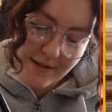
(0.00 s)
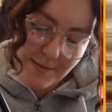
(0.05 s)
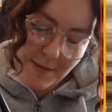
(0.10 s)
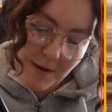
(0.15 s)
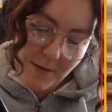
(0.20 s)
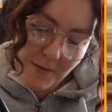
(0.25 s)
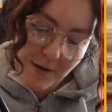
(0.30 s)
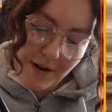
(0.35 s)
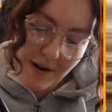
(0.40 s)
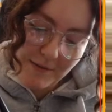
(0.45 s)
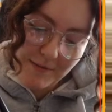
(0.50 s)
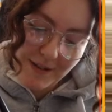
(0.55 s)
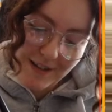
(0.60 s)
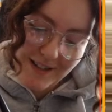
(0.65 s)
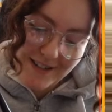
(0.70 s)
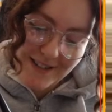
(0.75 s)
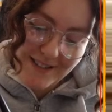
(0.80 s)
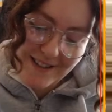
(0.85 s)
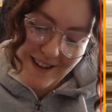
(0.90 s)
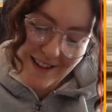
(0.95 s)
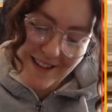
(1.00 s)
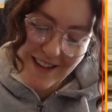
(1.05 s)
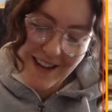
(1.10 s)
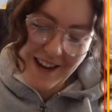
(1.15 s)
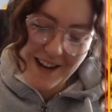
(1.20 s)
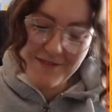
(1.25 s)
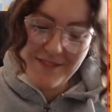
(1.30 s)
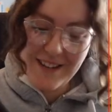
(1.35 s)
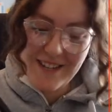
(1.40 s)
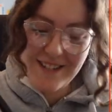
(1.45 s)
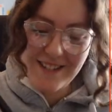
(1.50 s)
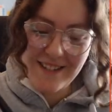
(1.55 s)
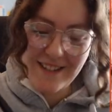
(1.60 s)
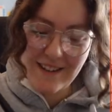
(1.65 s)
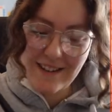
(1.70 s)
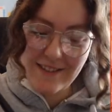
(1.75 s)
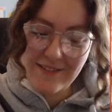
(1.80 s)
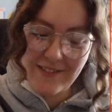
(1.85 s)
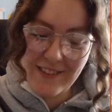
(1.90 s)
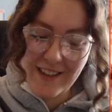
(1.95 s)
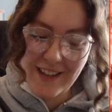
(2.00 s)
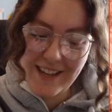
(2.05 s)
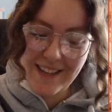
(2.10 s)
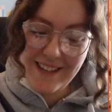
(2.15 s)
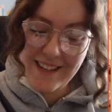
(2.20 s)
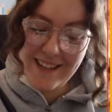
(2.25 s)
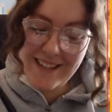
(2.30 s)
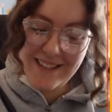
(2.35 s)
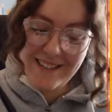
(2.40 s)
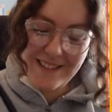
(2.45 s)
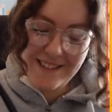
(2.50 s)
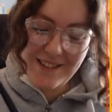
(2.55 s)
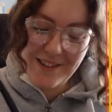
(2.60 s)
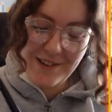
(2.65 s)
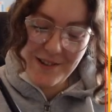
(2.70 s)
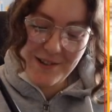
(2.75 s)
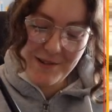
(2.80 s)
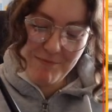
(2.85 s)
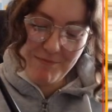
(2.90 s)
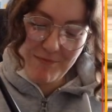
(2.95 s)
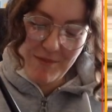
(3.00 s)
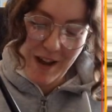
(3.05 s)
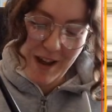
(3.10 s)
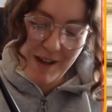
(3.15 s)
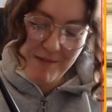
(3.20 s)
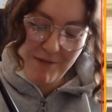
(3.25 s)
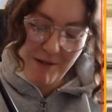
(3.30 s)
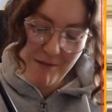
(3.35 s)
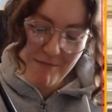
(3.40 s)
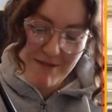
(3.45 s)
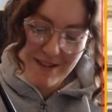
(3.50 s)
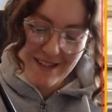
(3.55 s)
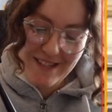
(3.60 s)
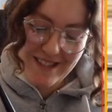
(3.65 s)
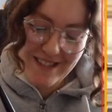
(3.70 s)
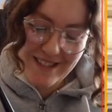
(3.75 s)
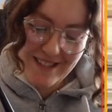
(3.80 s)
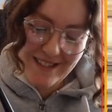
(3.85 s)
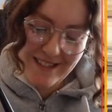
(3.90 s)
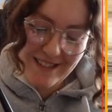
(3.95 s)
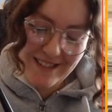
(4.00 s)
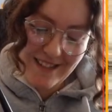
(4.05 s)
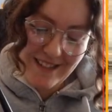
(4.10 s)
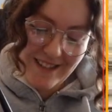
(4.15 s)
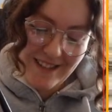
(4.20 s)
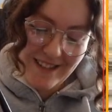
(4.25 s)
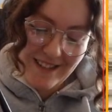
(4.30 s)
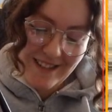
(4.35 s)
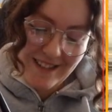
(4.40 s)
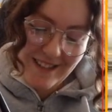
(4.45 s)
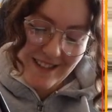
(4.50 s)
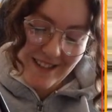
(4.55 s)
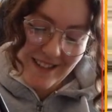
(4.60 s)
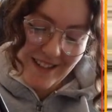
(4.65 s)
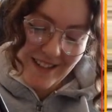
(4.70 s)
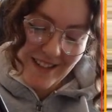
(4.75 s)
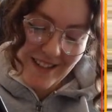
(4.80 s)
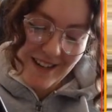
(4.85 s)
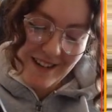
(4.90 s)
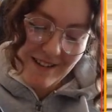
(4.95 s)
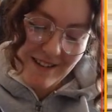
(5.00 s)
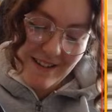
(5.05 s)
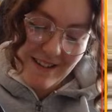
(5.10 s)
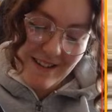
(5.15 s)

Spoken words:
about when I'm going to start the animation, and I'm like, it's soon, I promise, you know,